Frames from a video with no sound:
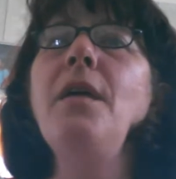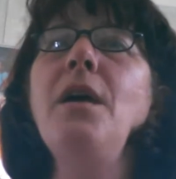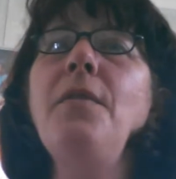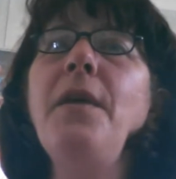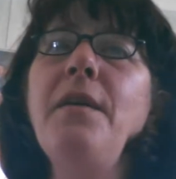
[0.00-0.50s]

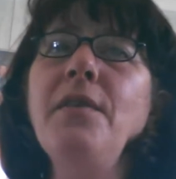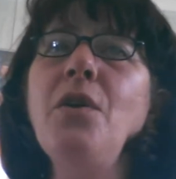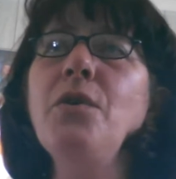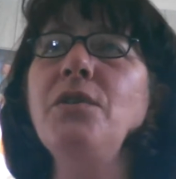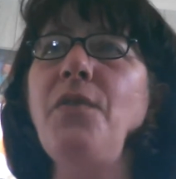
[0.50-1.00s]
they even go
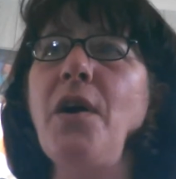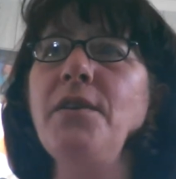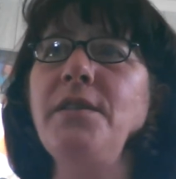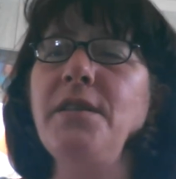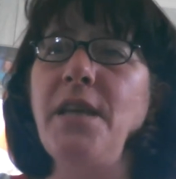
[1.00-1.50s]
as far as
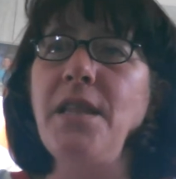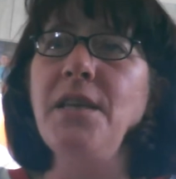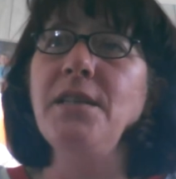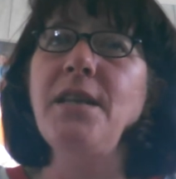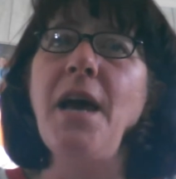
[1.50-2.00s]
to say,
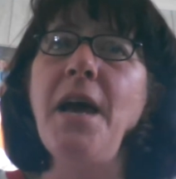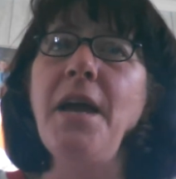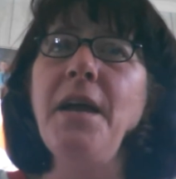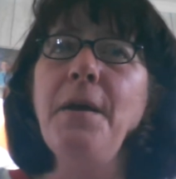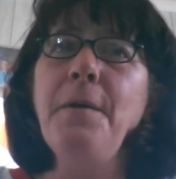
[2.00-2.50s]
this
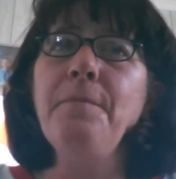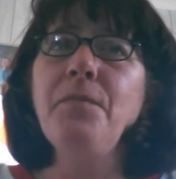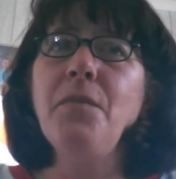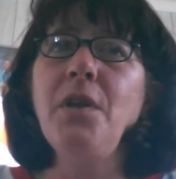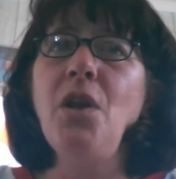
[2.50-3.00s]
guy,
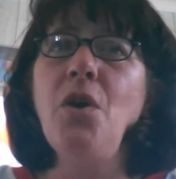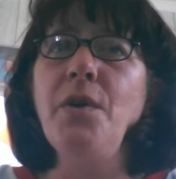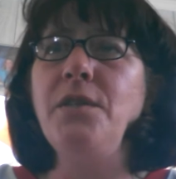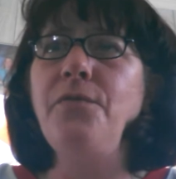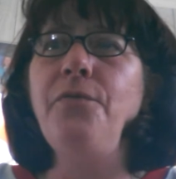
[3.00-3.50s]
you know,
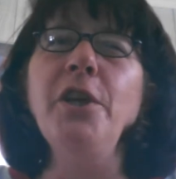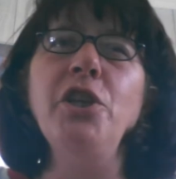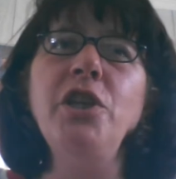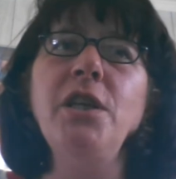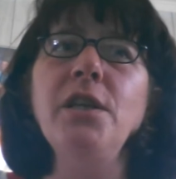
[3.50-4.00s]
it's
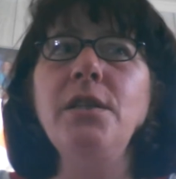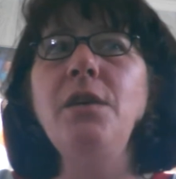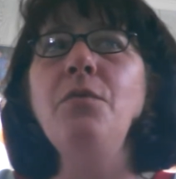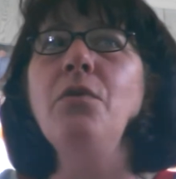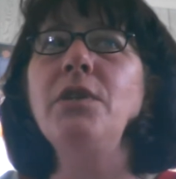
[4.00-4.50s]
fishy because he
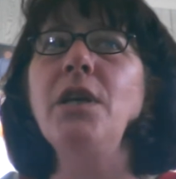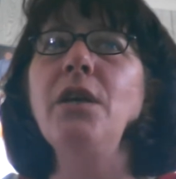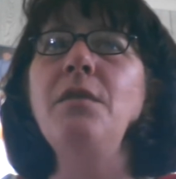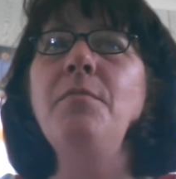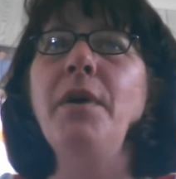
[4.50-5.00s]
won't tell
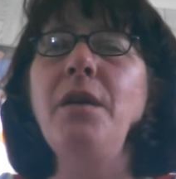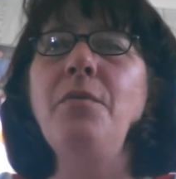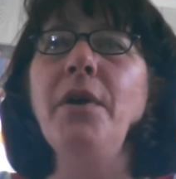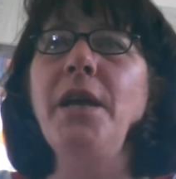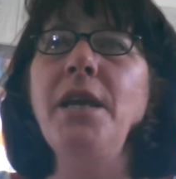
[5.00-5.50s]
anybody
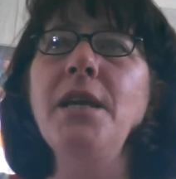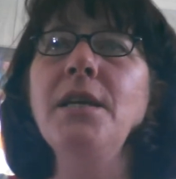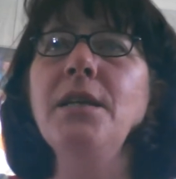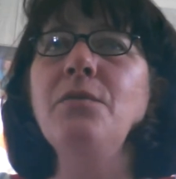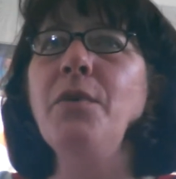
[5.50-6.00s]
where he
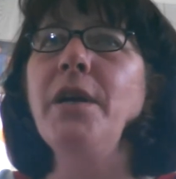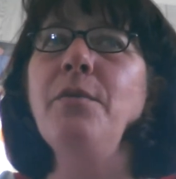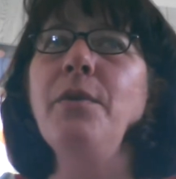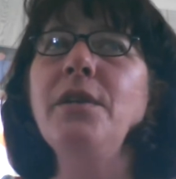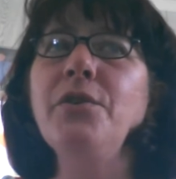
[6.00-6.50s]
is, where he
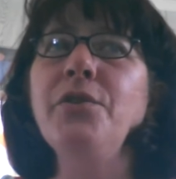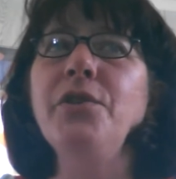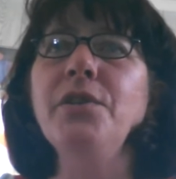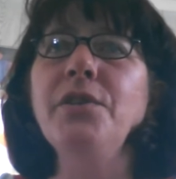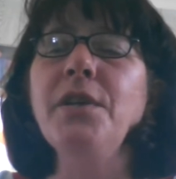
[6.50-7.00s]

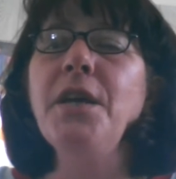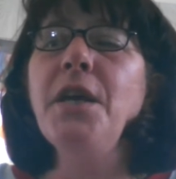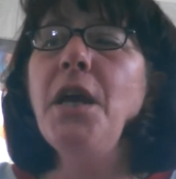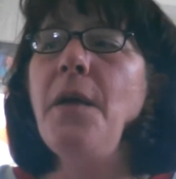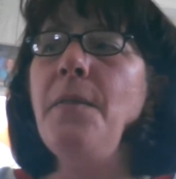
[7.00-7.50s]
researches.
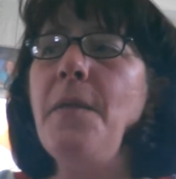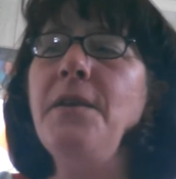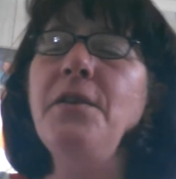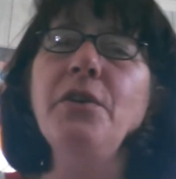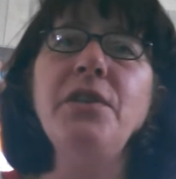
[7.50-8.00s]
And then
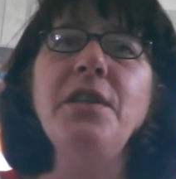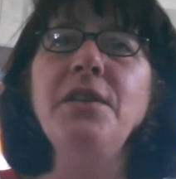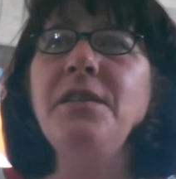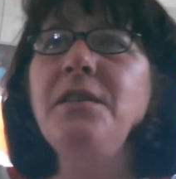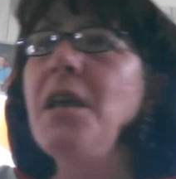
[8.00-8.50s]
they'll, in the
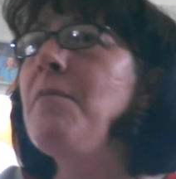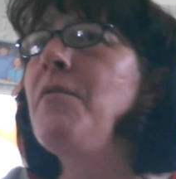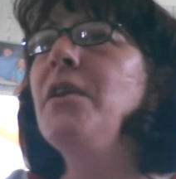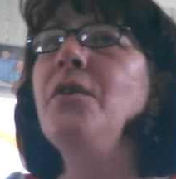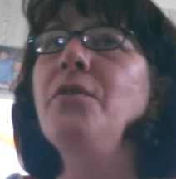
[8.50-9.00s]
same
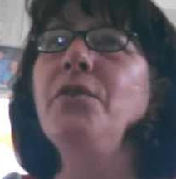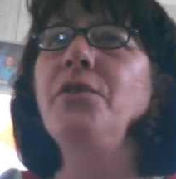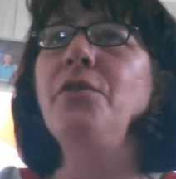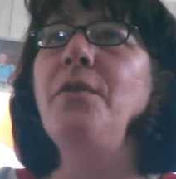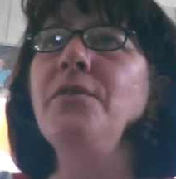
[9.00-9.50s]
video, they'll
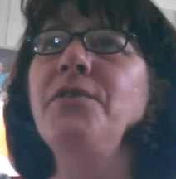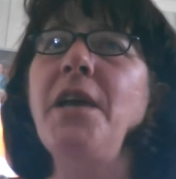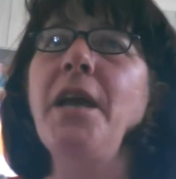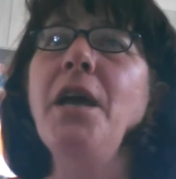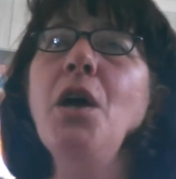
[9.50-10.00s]
turn around and
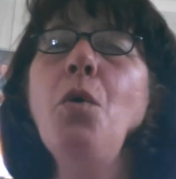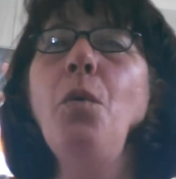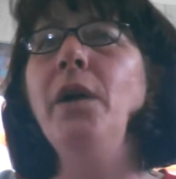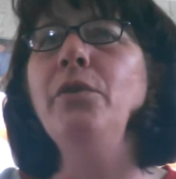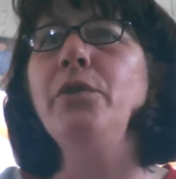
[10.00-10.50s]
say, well,
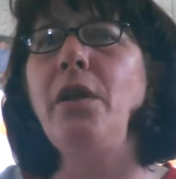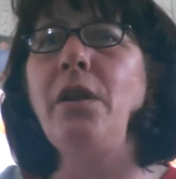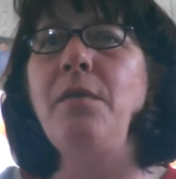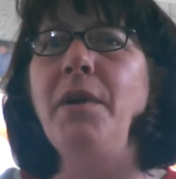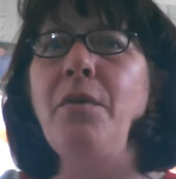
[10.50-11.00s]
I don't tell
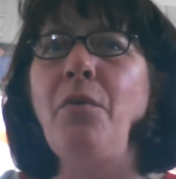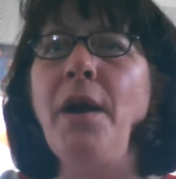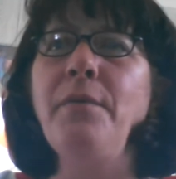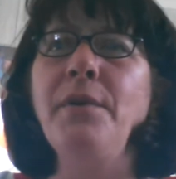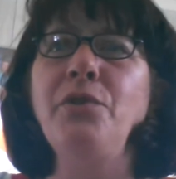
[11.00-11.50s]
anybody where I
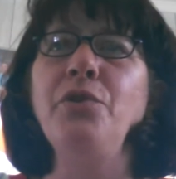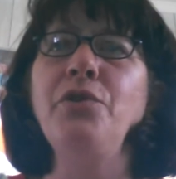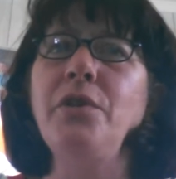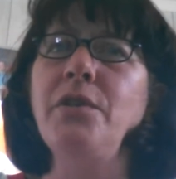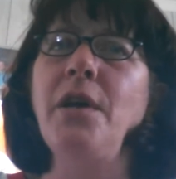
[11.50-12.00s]
research
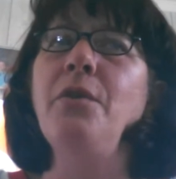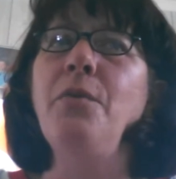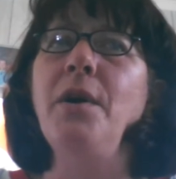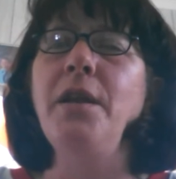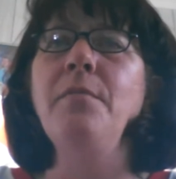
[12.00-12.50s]
because I don't
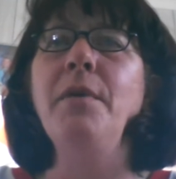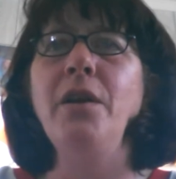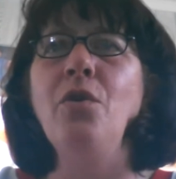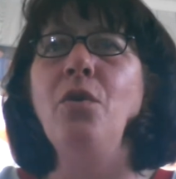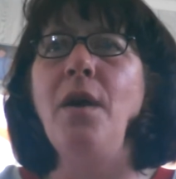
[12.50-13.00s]
want anybody to
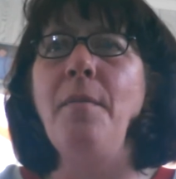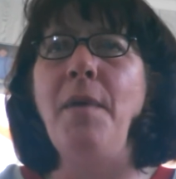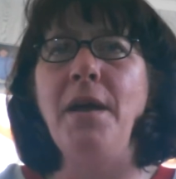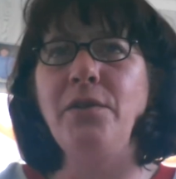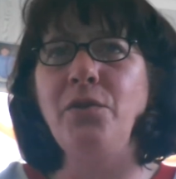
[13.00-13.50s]
know where I'm
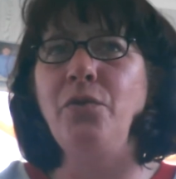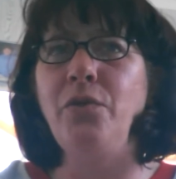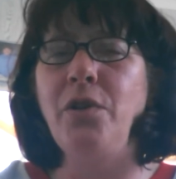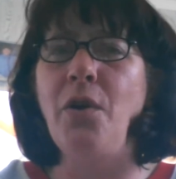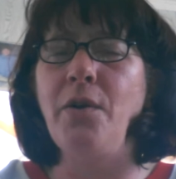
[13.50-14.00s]
at, so,
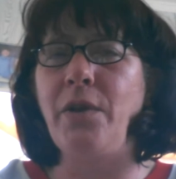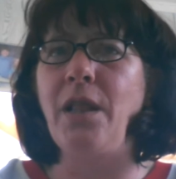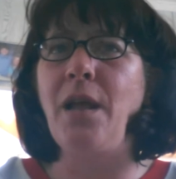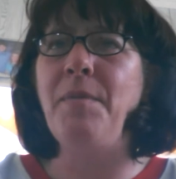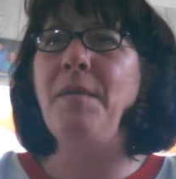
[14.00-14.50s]
you know, I don't get a
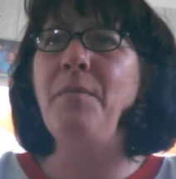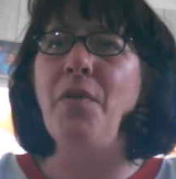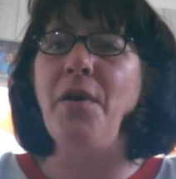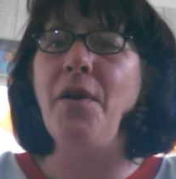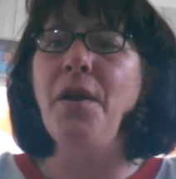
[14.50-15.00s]
lot of people there.